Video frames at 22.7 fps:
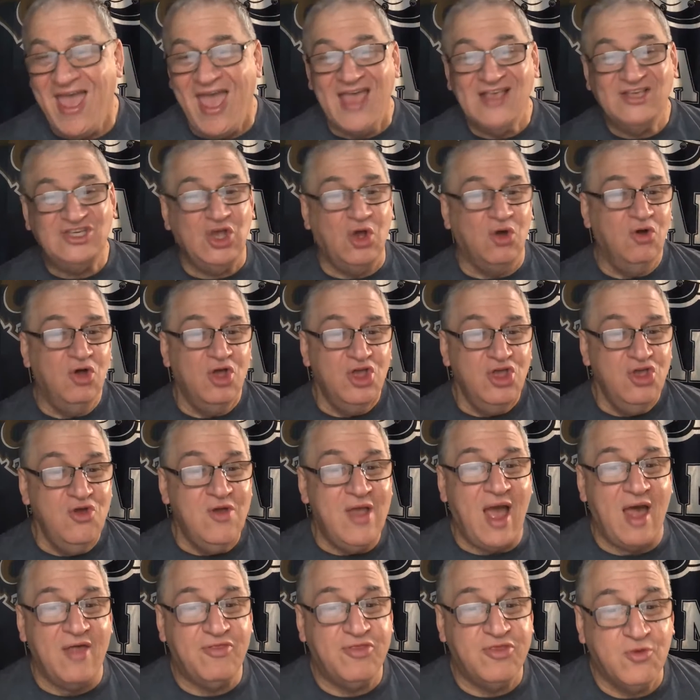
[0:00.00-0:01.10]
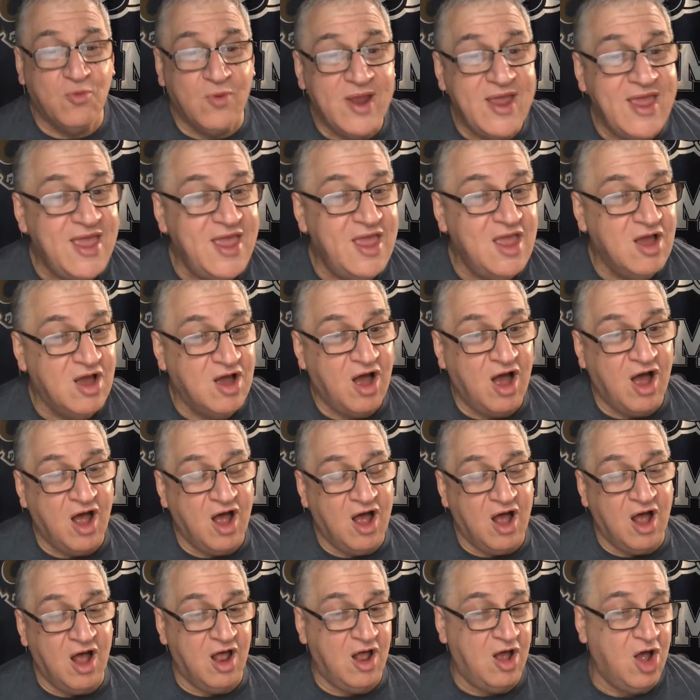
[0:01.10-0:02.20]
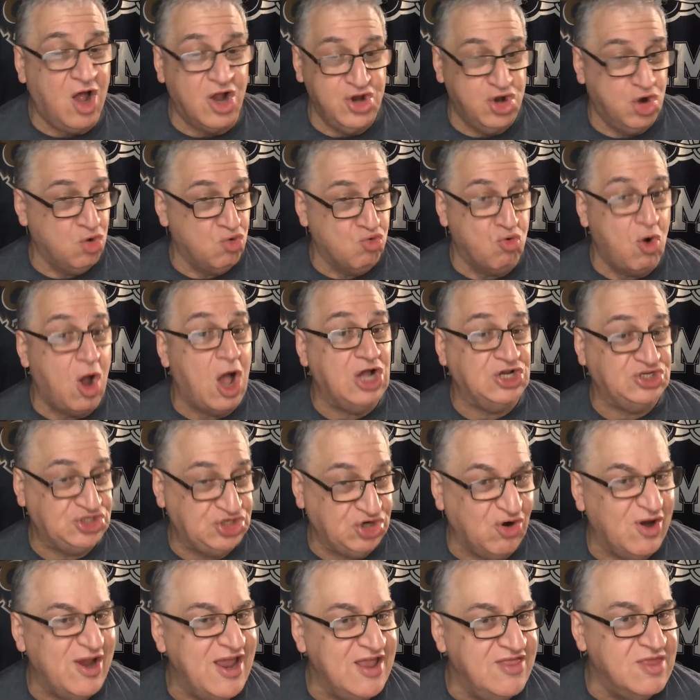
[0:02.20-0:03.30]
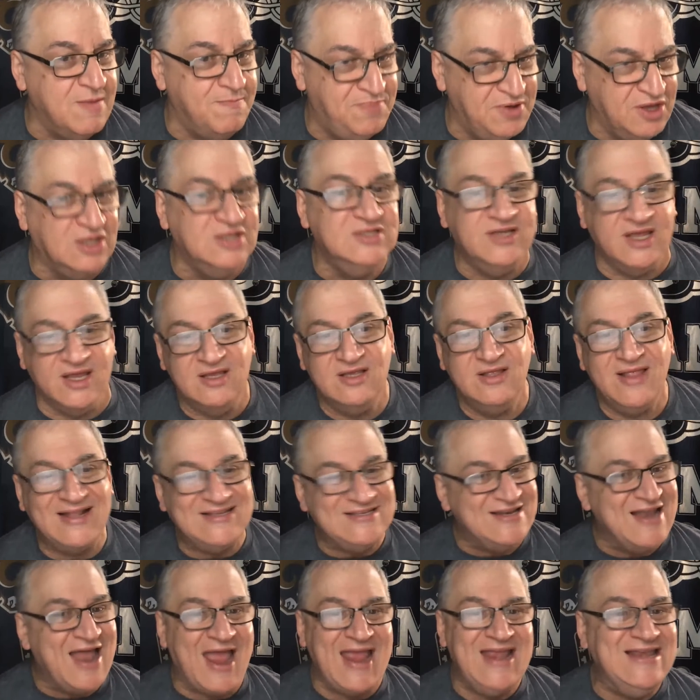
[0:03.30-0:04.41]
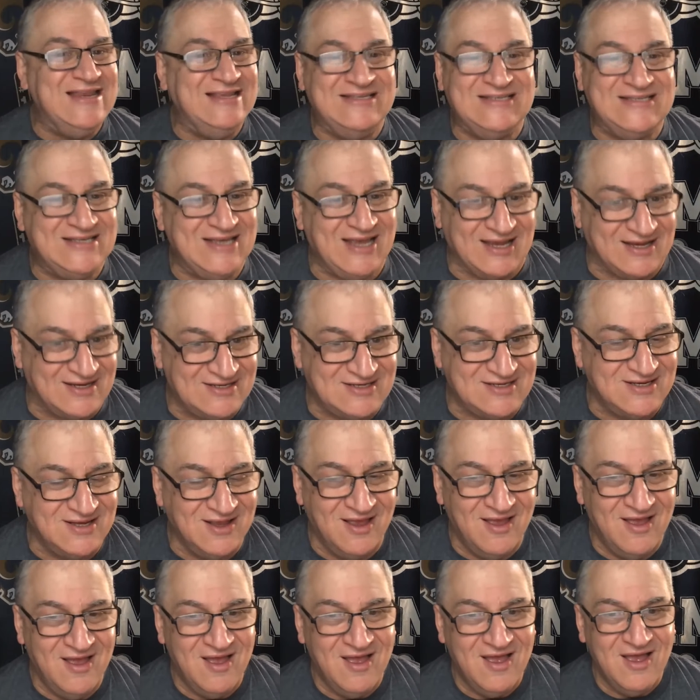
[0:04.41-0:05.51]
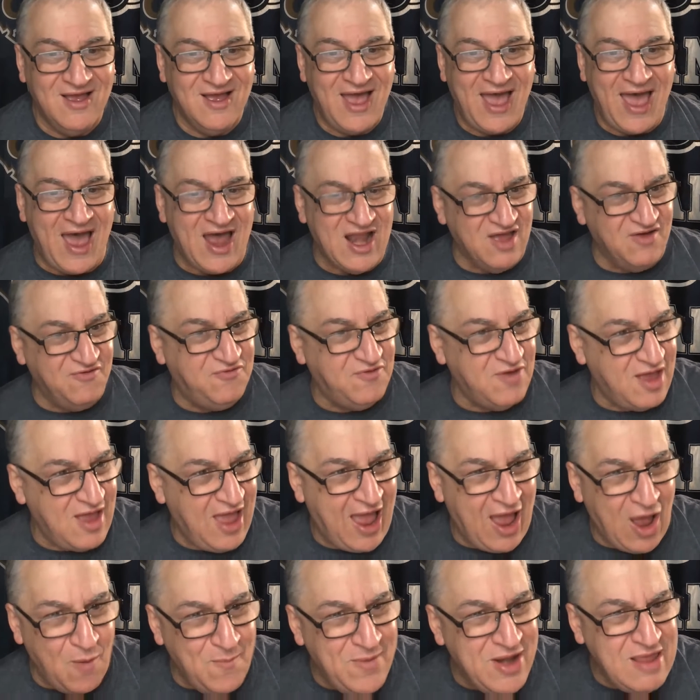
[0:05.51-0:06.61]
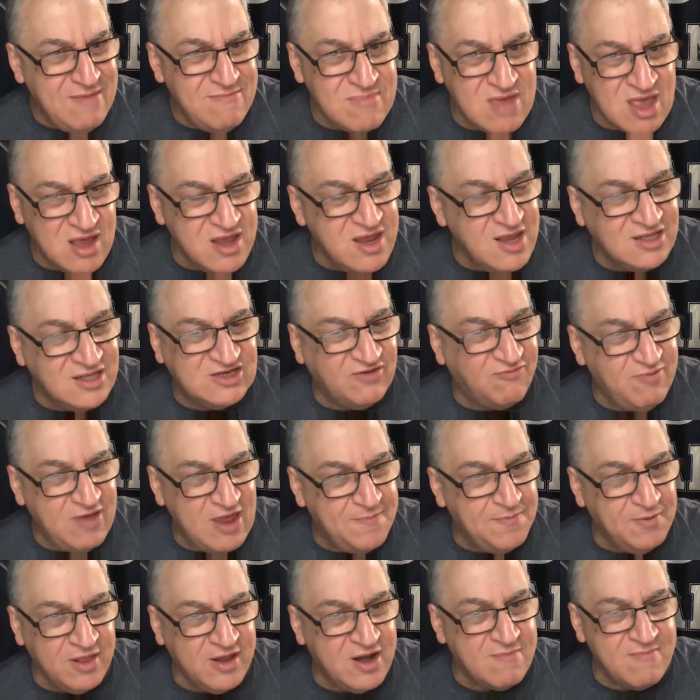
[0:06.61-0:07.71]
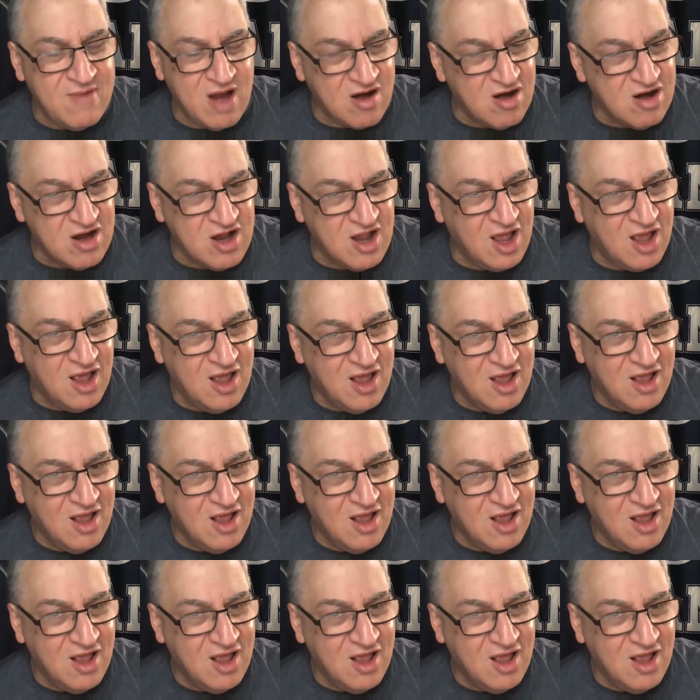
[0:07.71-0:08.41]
So you got 3 on your roster in the building. That's 96 out of how many millions of people in America?